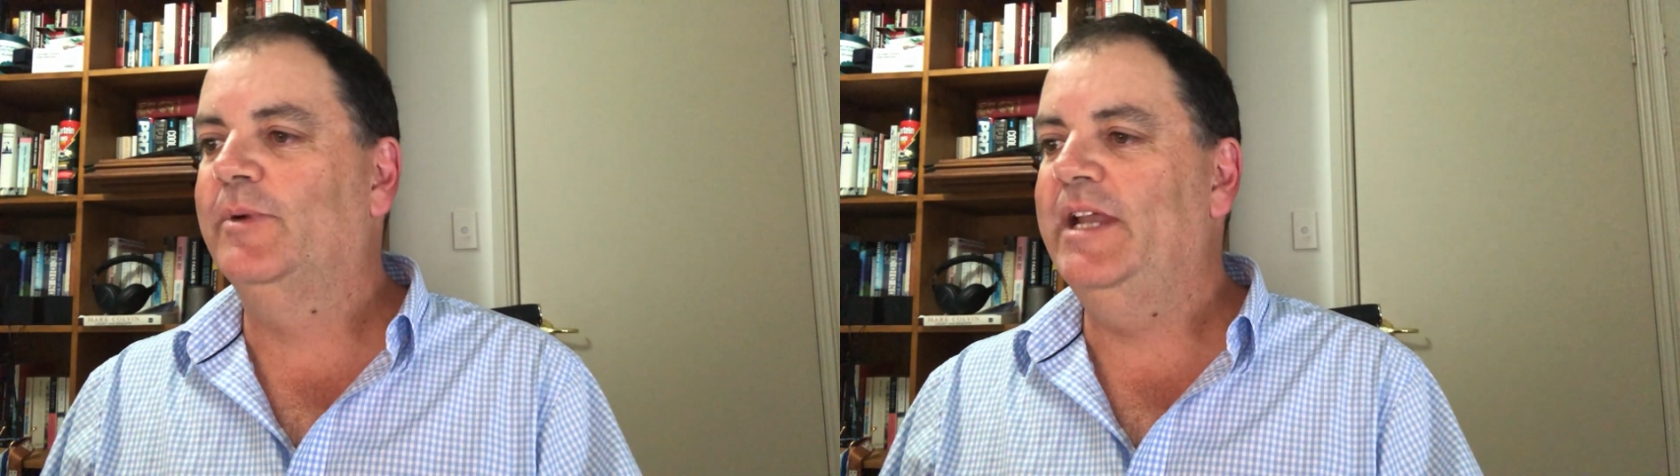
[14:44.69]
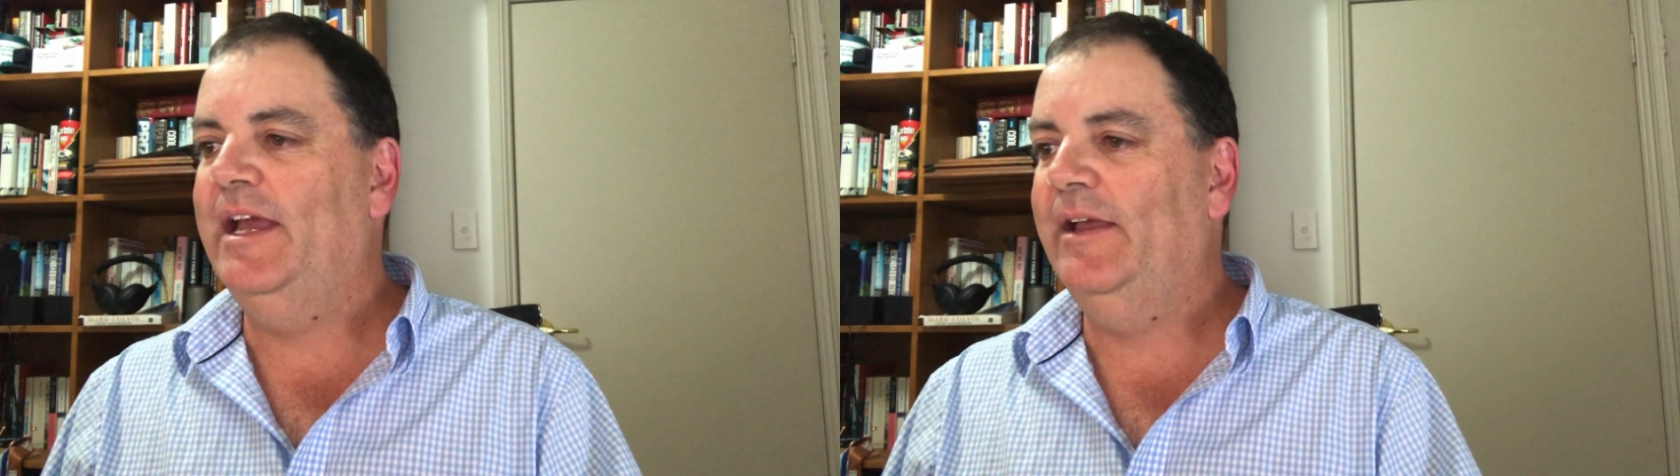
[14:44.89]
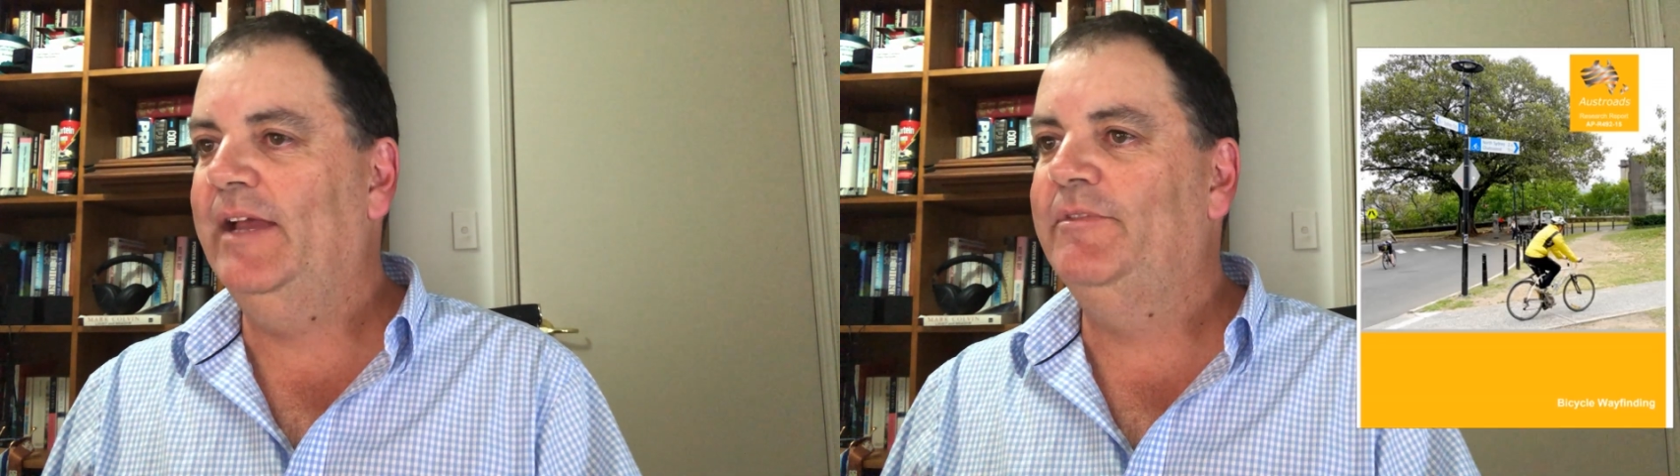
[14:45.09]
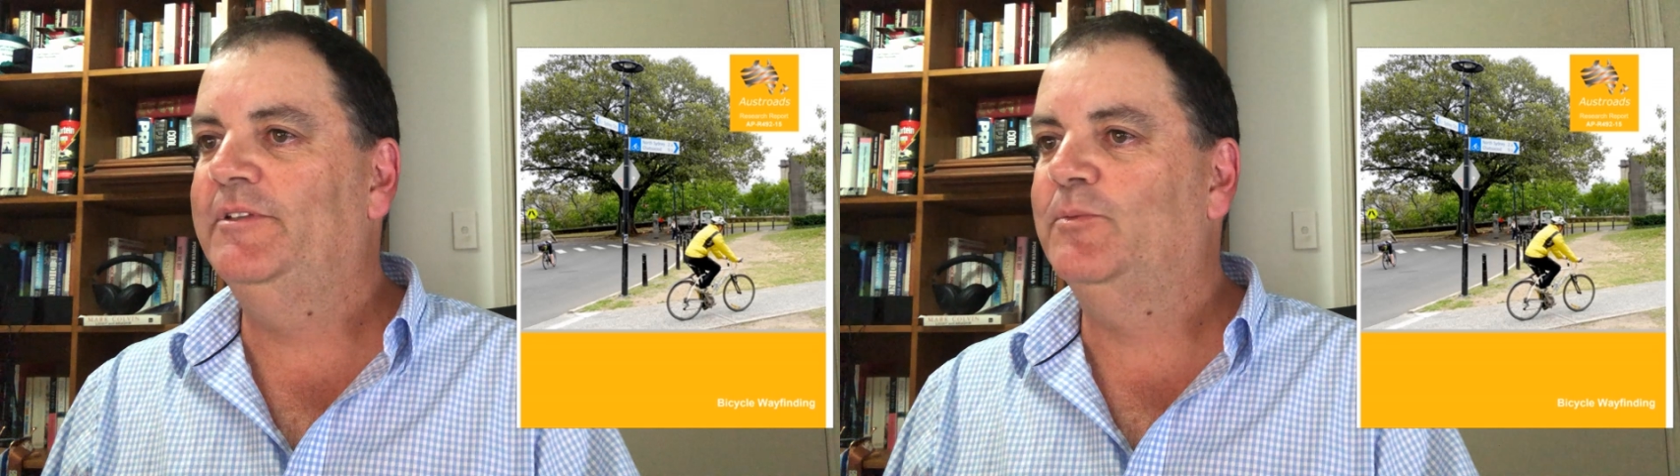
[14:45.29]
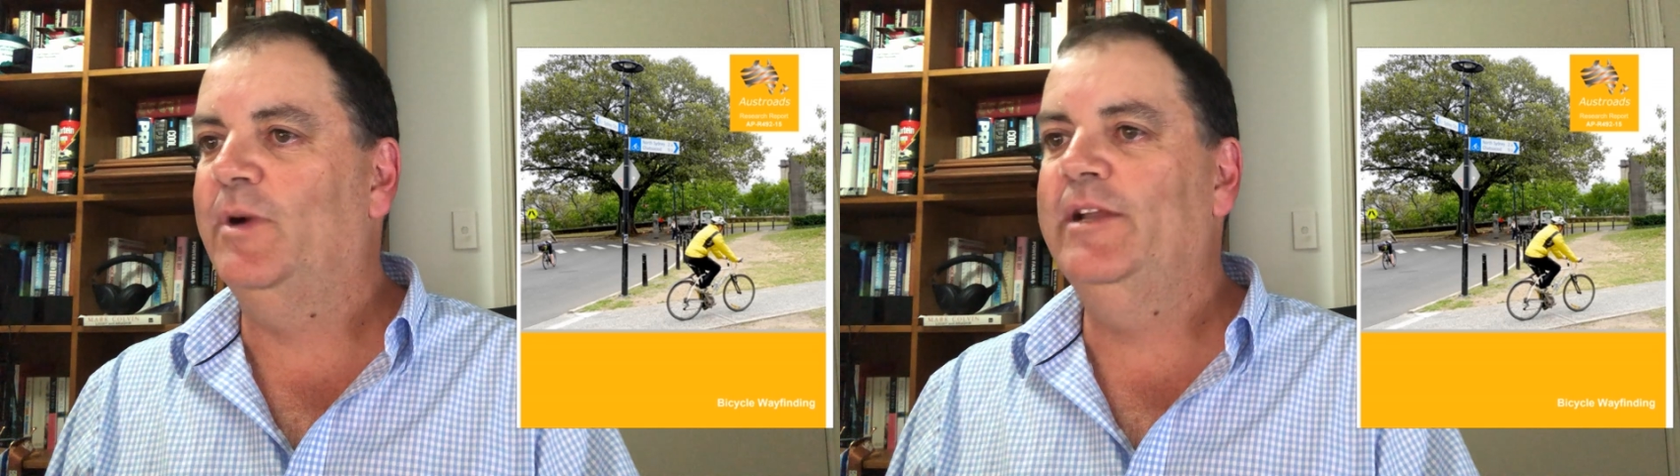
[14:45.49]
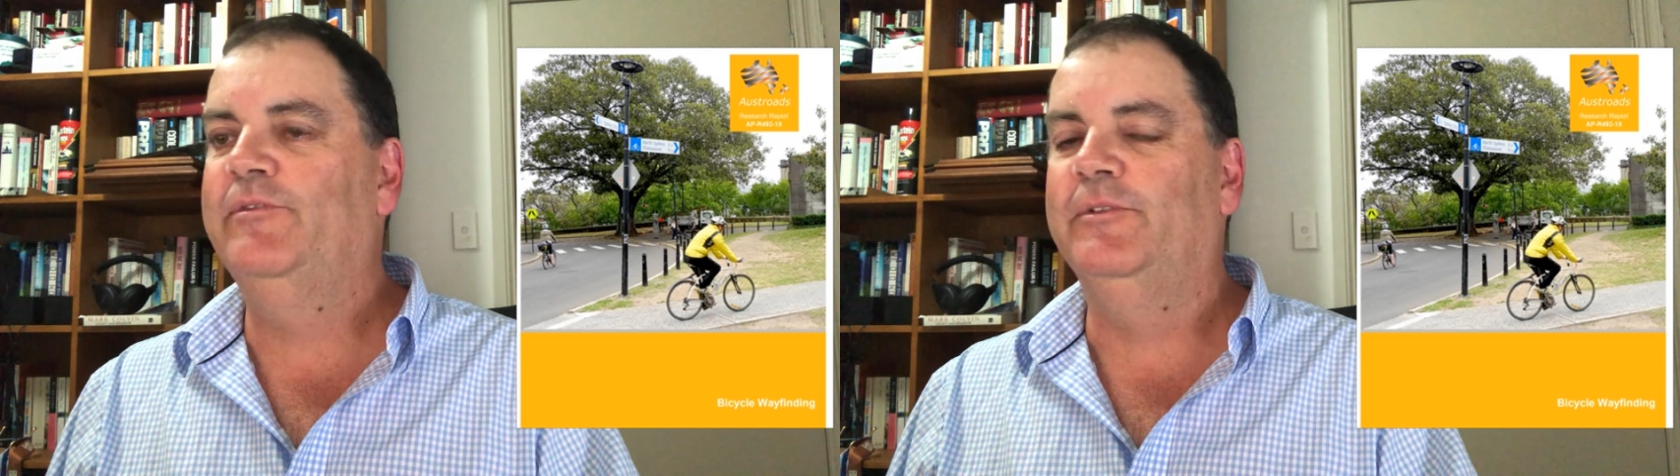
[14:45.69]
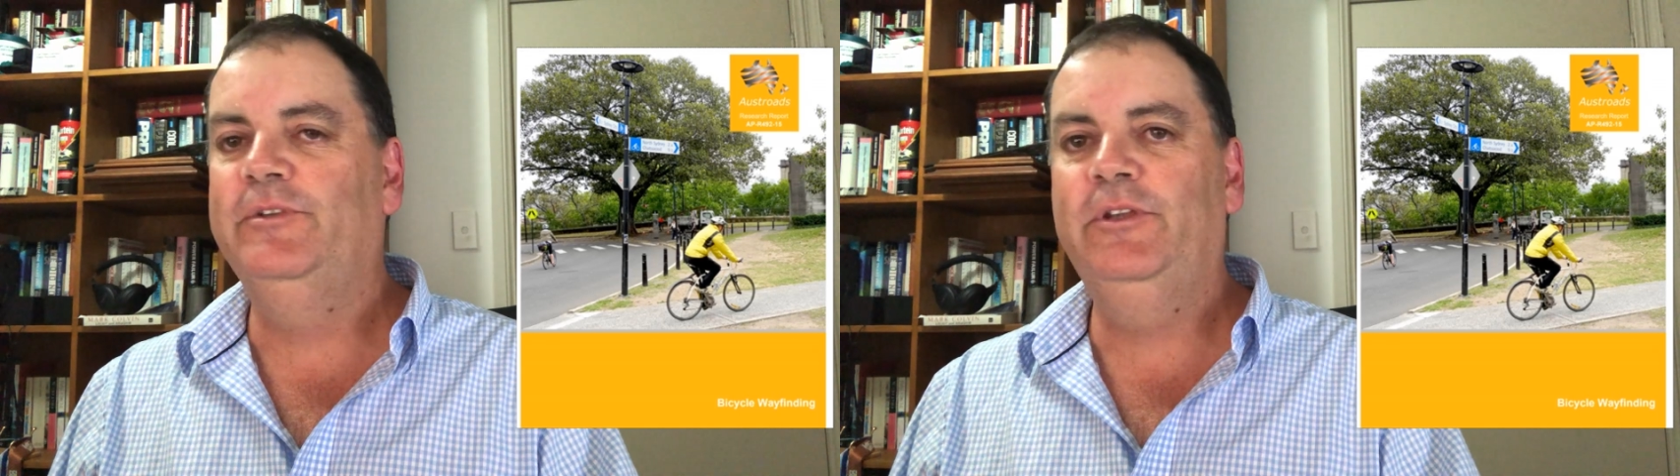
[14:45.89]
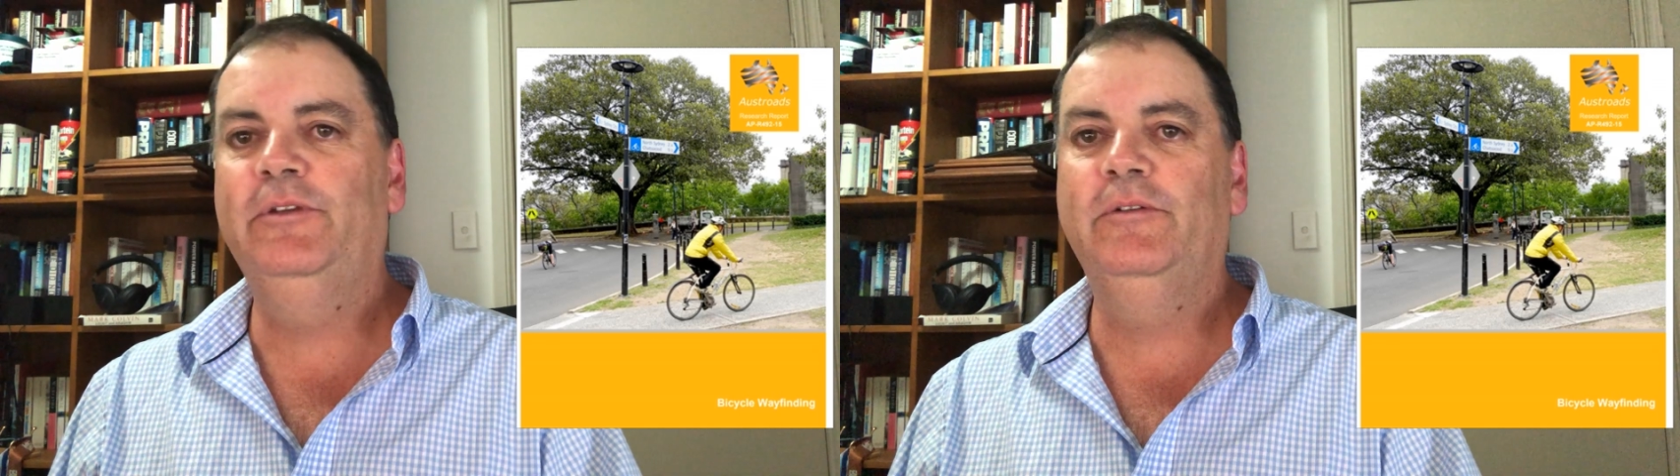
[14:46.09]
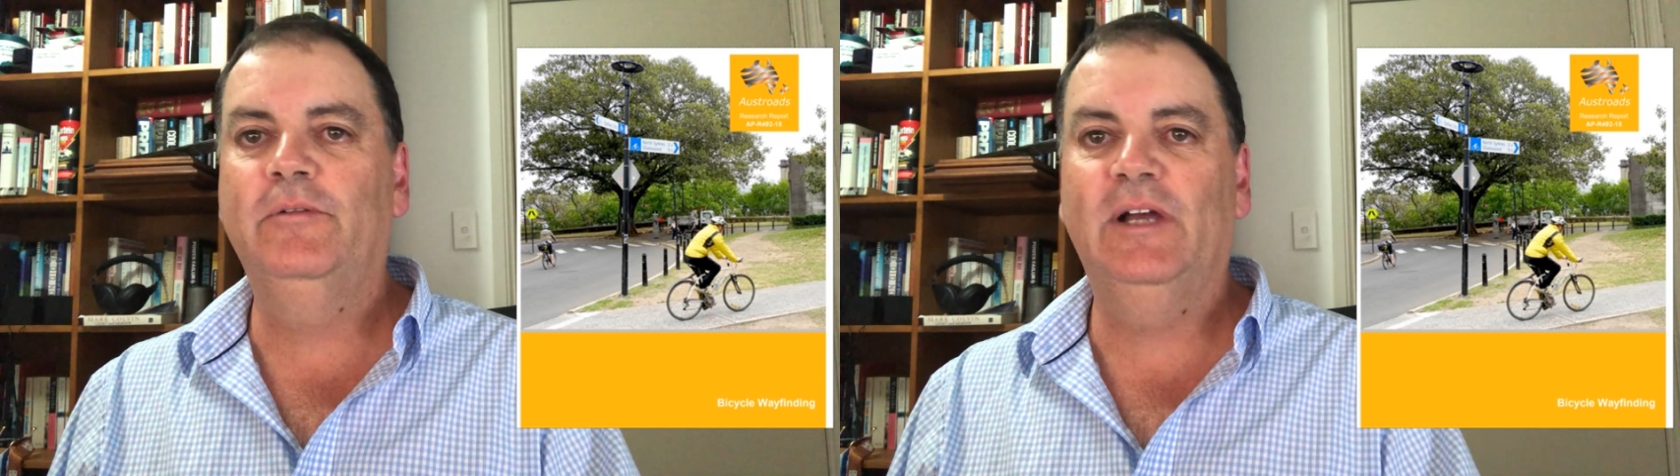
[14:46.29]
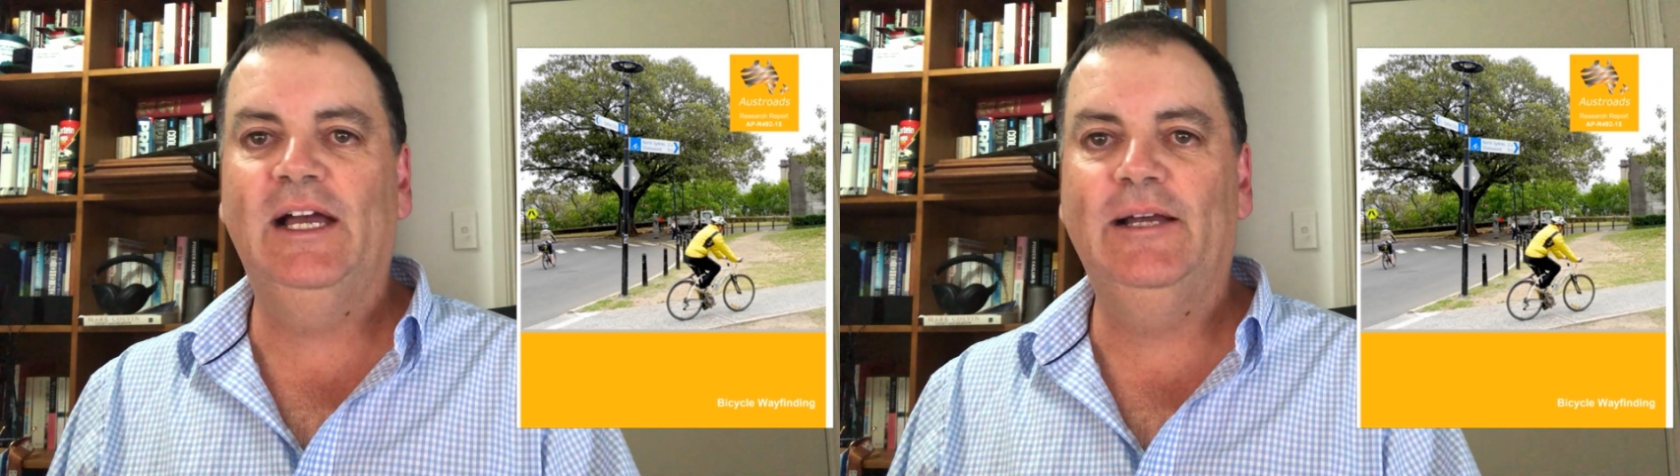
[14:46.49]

we now have this wonderful new